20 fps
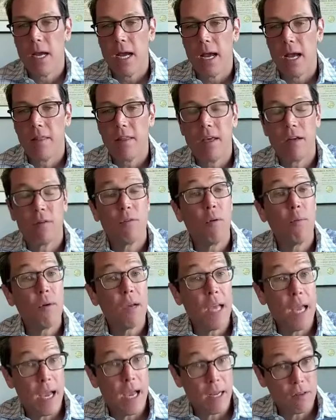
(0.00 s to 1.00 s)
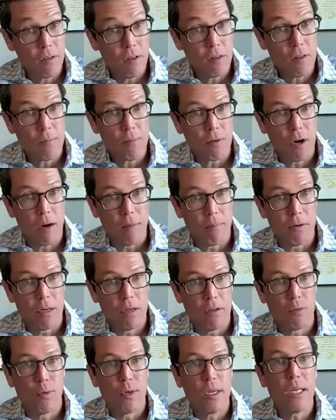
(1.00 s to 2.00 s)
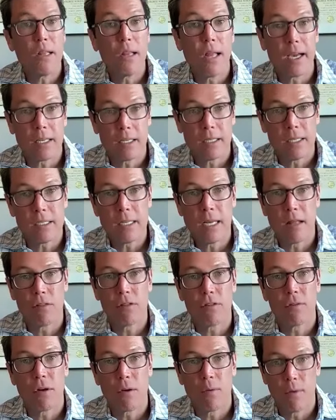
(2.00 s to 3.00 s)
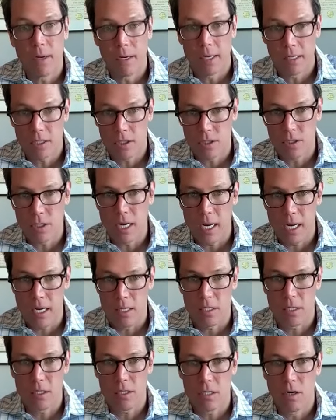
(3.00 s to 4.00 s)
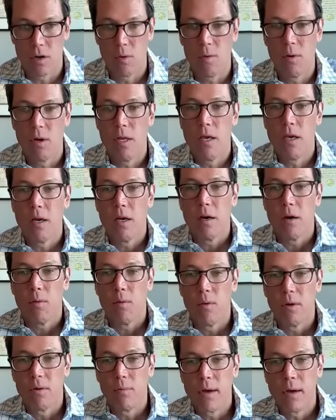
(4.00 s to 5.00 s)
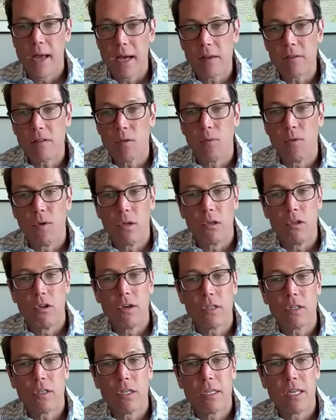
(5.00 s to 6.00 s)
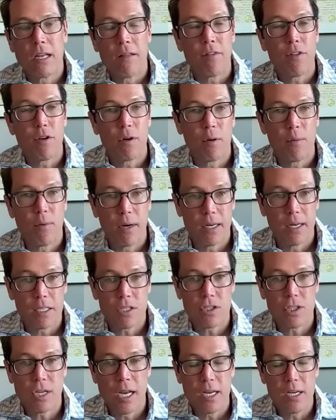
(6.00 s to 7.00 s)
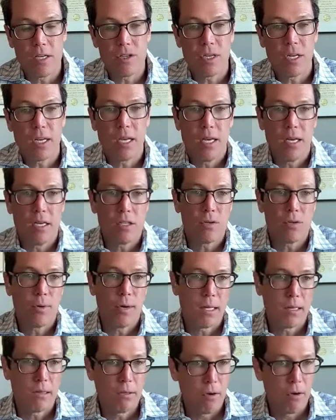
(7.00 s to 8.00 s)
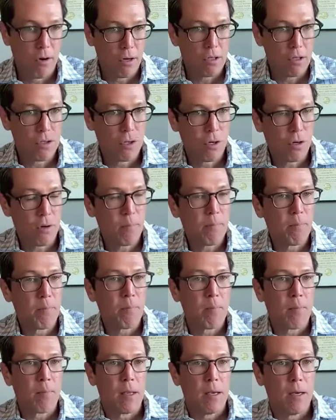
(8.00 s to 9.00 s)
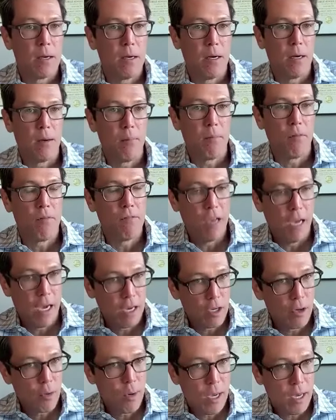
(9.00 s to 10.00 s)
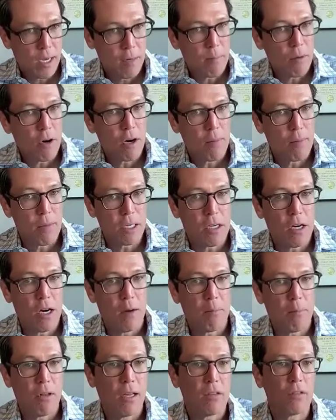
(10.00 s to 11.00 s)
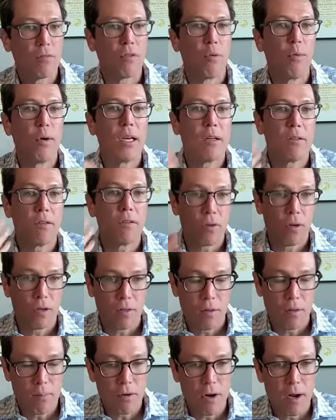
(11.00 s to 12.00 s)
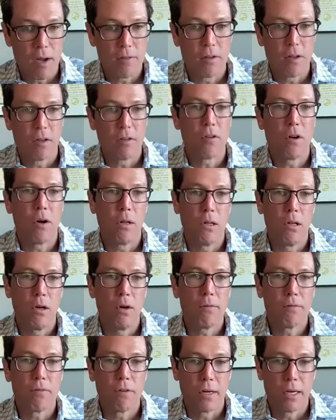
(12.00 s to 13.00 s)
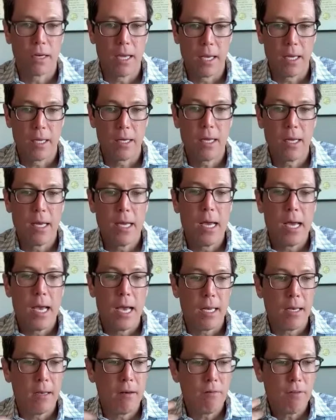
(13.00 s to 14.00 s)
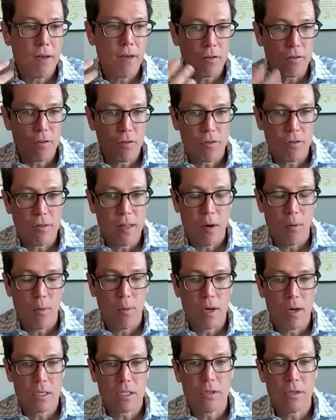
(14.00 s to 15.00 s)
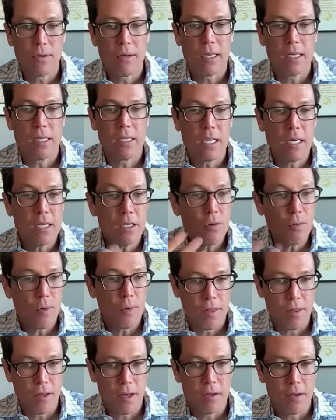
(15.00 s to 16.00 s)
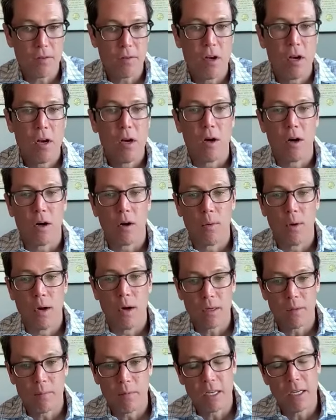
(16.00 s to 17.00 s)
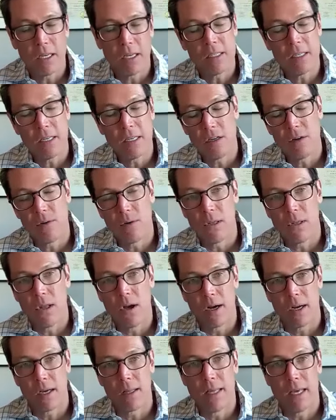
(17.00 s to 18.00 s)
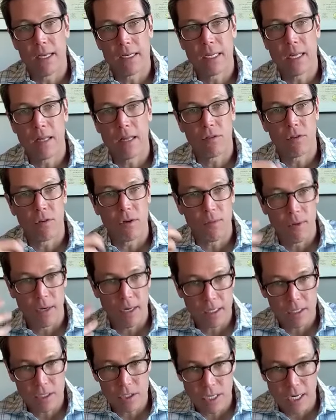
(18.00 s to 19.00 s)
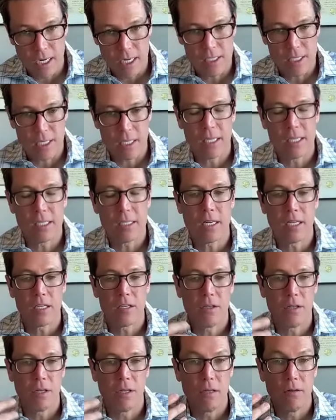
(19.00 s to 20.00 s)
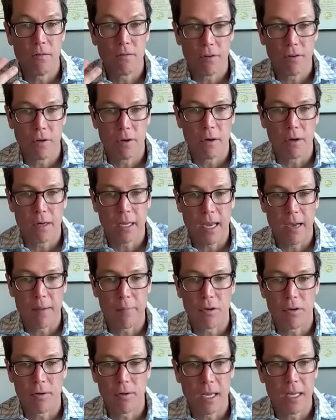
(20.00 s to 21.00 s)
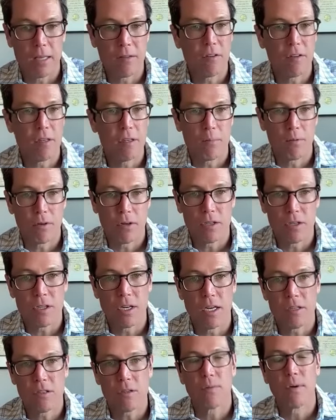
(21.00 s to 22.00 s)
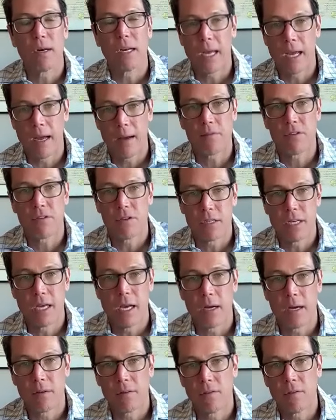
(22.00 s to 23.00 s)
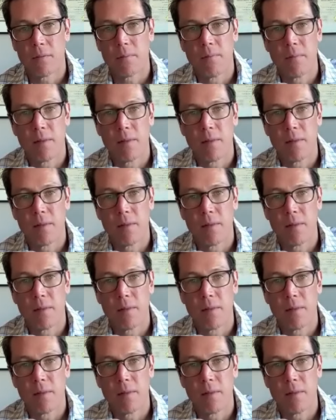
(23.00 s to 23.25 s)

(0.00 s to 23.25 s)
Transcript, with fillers: And then when we exit the properties, we like to ten thirty-one exchange. So when we exit, we'll look to ten thirty-one exchanging into a larger um, value-add apartment complex where we can start the process all over again. And investors that want to continue with us are welcome to continue along in that ten thirty-one exchange and continue to defer capital gains and depreciation recapture tax.